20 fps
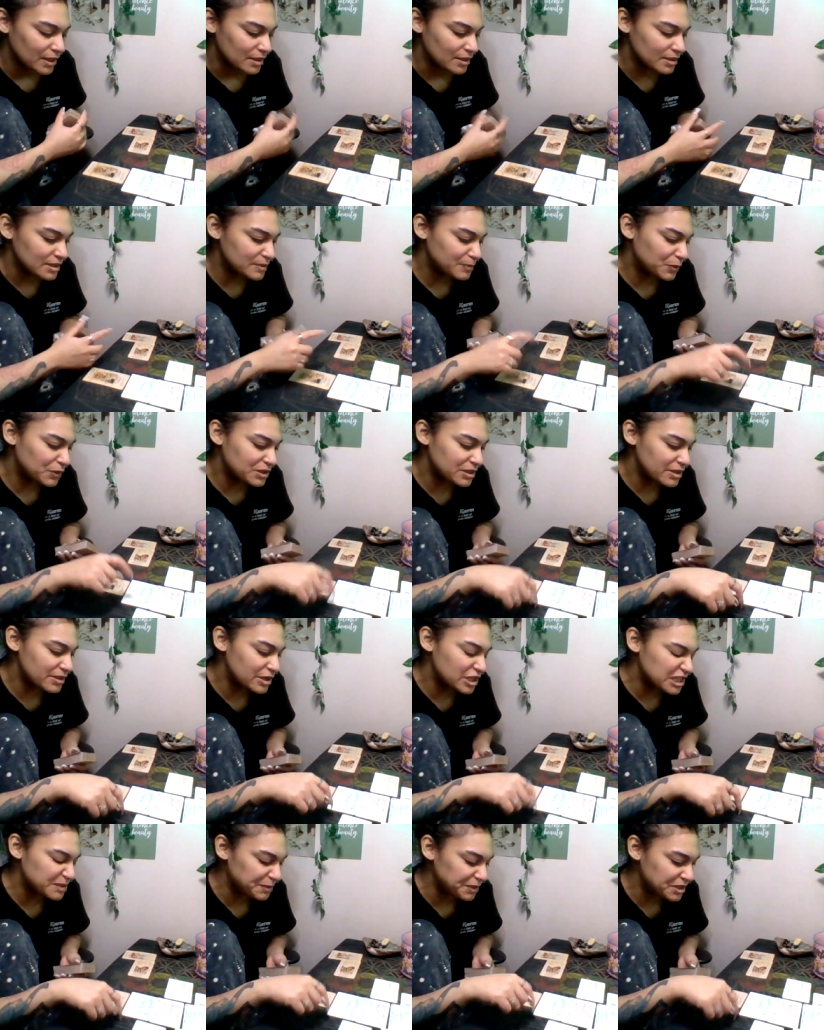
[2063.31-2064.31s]
this person,
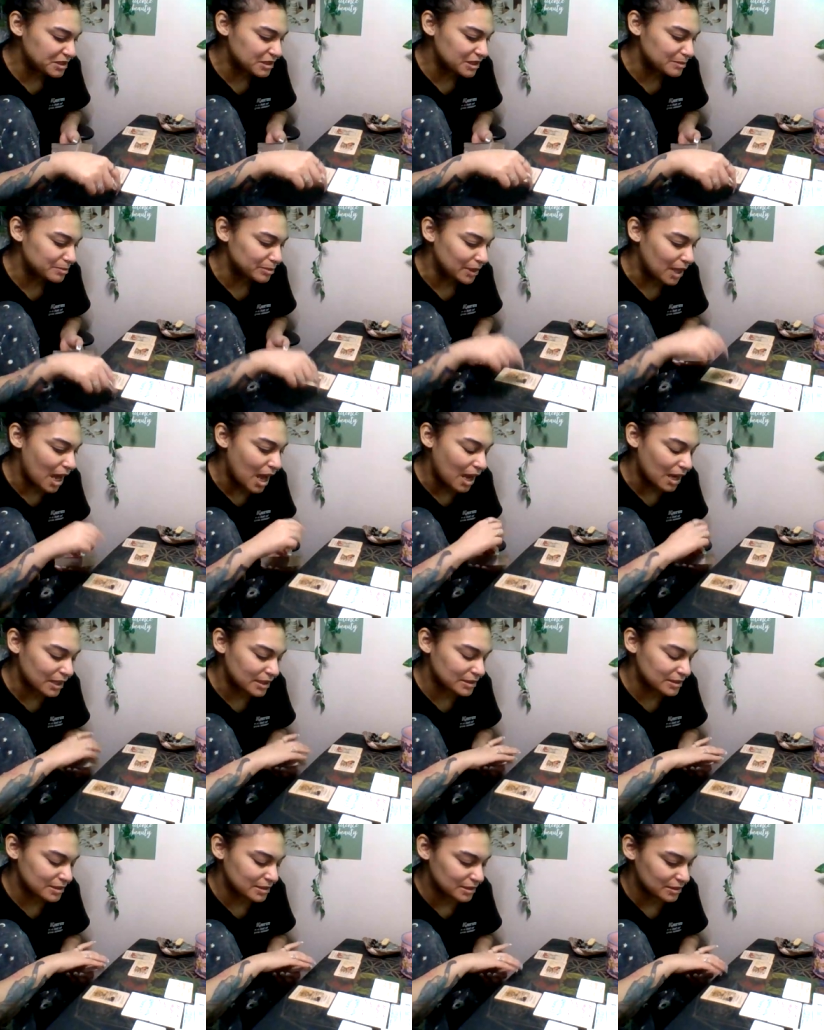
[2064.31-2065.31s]
they're spiritually
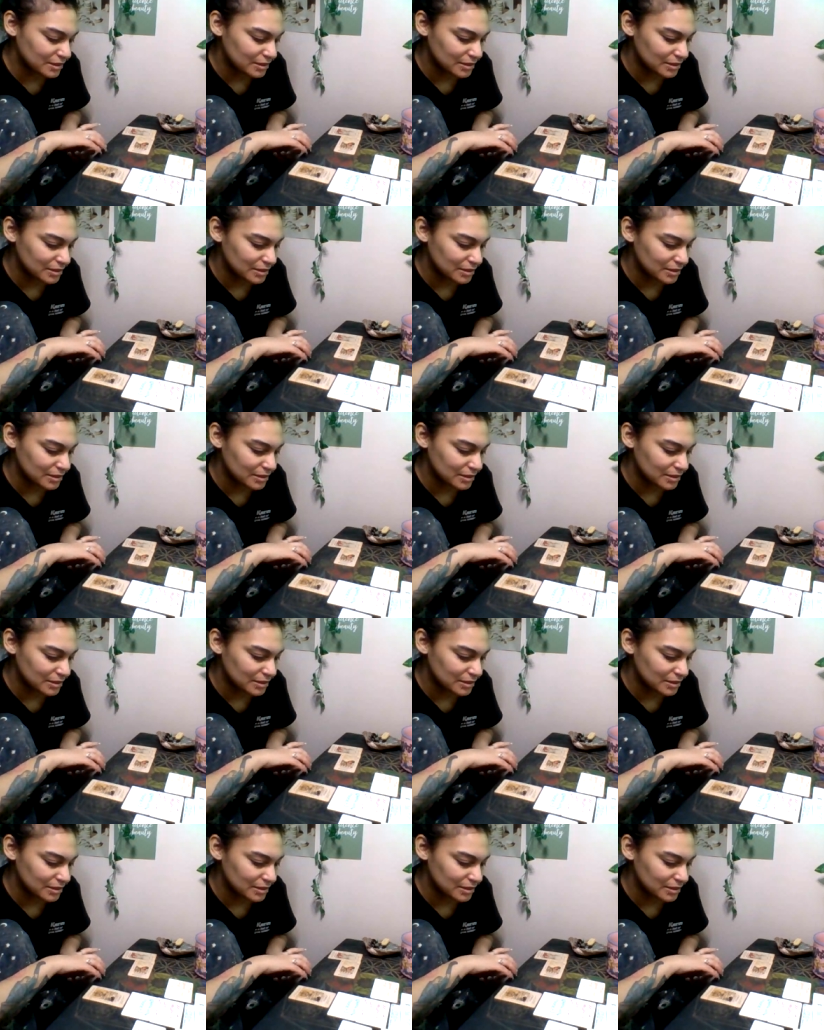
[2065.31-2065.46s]
blocked.